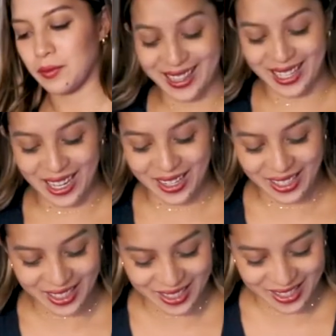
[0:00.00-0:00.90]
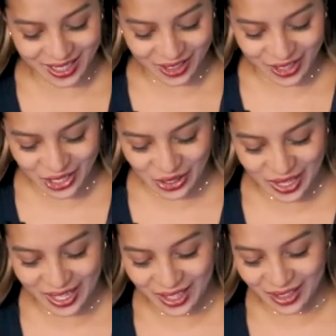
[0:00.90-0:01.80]
The onions are
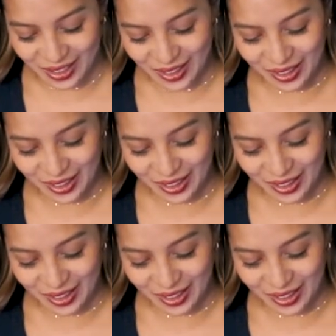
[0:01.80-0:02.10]
turning a